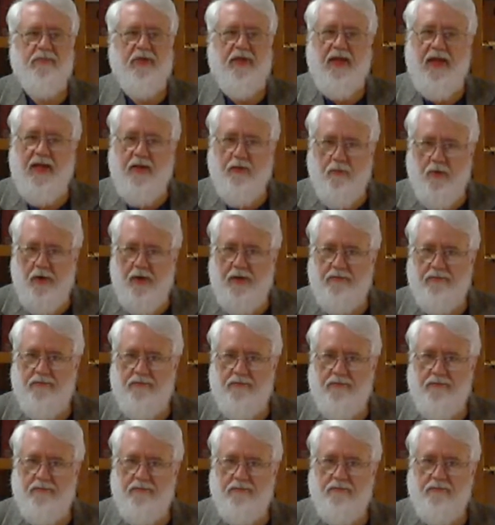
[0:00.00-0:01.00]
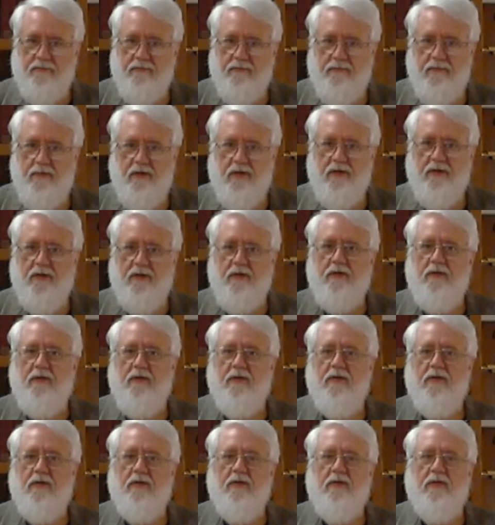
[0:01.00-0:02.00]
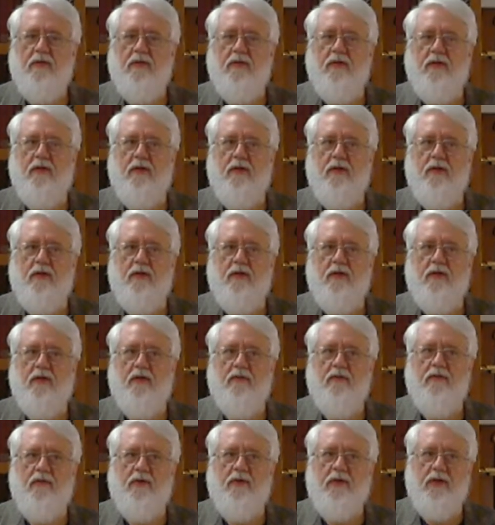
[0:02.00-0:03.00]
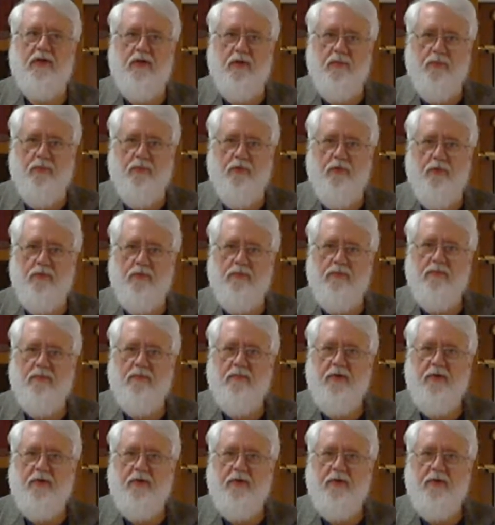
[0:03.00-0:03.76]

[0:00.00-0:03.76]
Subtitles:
Gay rights. The liberal